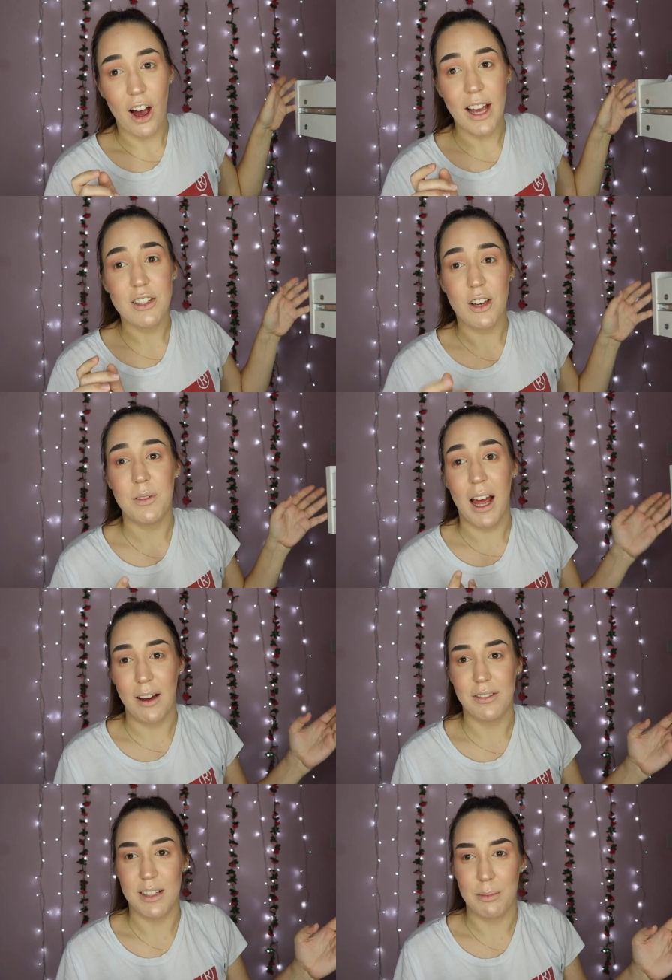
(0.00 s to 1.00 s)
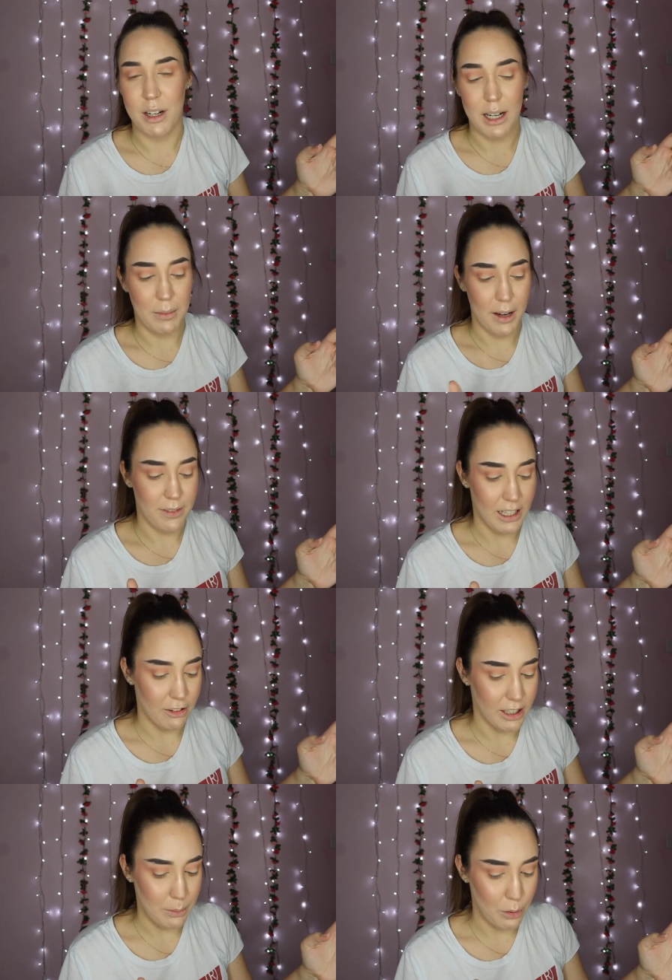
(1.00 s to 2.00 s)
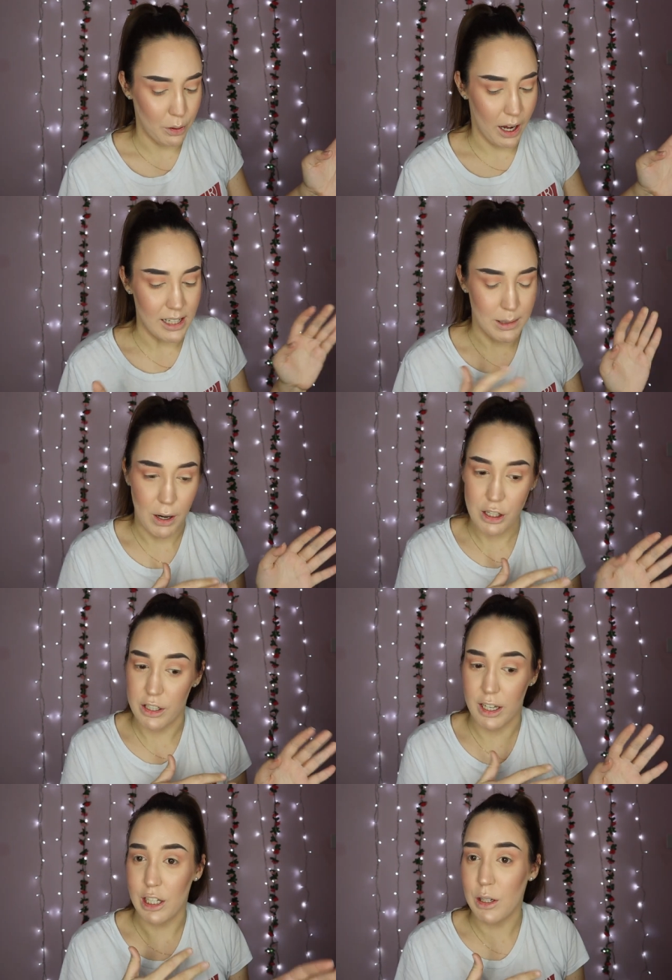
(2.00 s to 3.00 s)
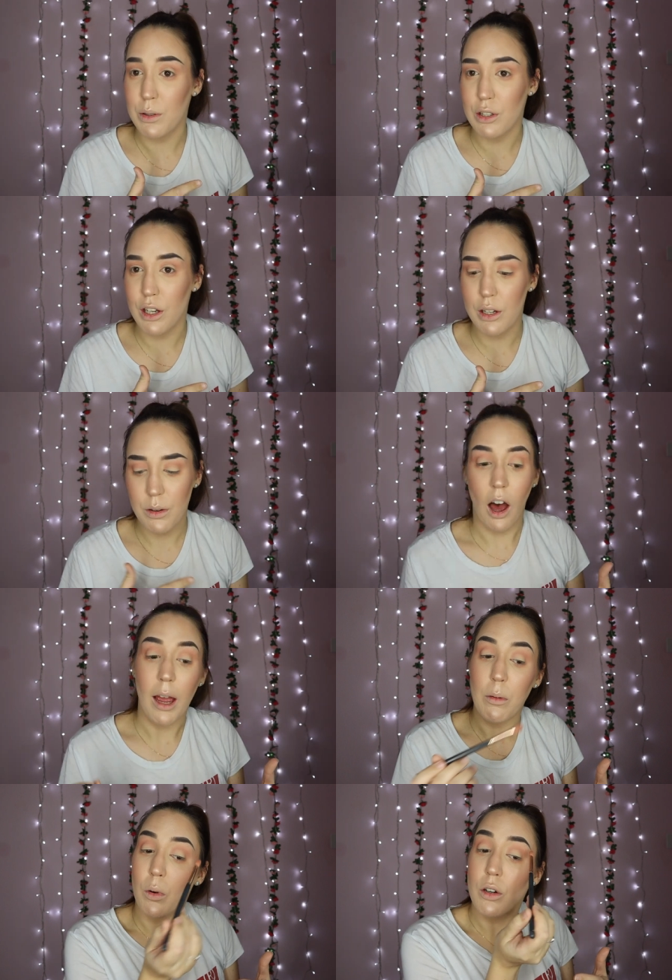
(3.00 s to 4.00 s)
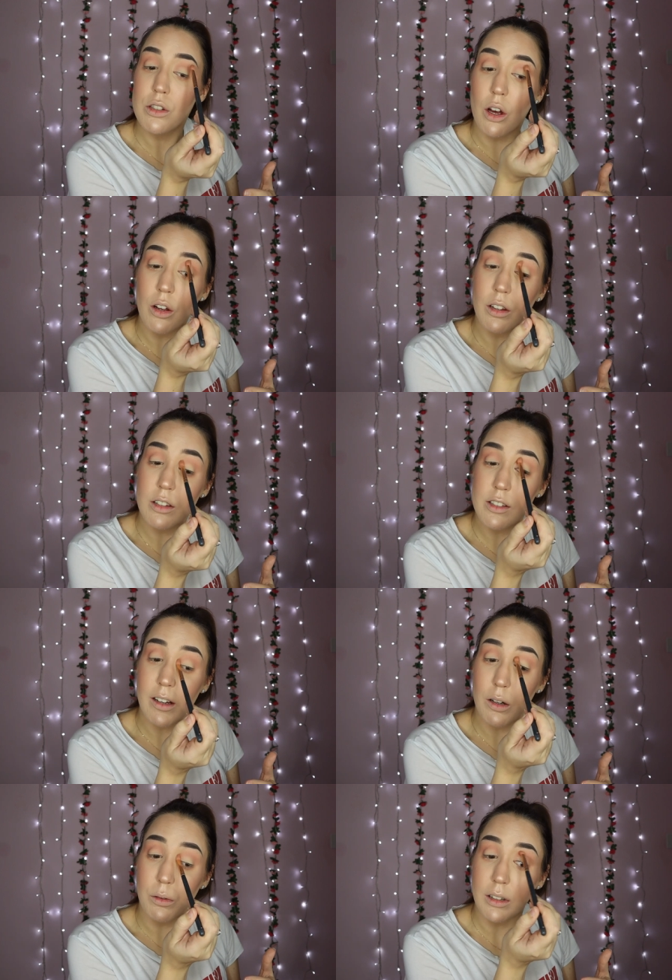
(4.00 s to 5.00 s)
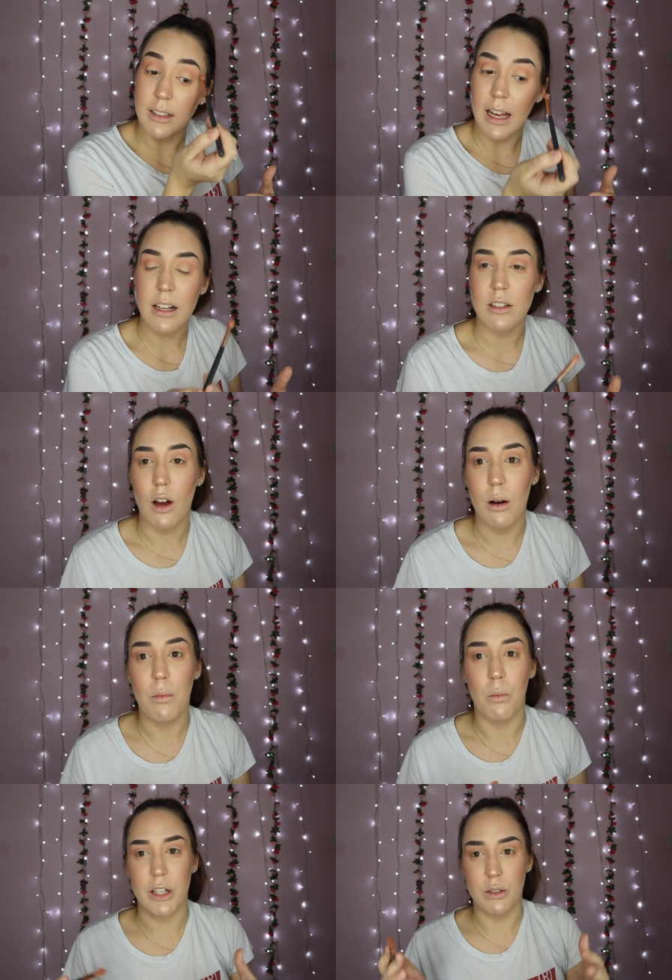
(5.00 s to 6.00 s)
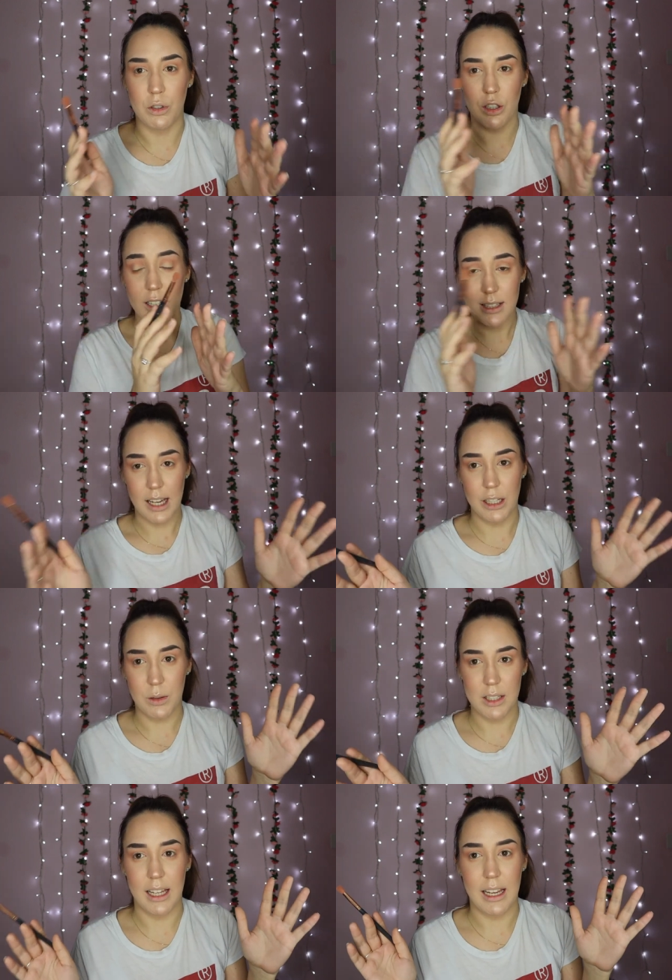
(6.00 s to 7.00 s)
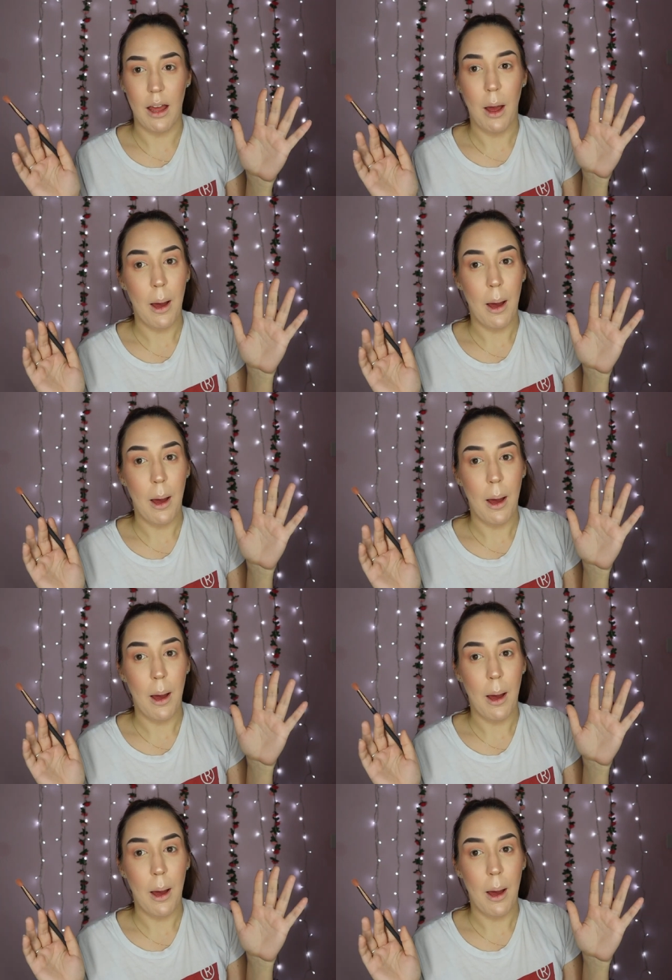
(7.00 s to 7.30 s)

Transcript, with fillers: I don't have to prick my finger anymore as much as I used to. I was on something called the Dexcom, which would continuously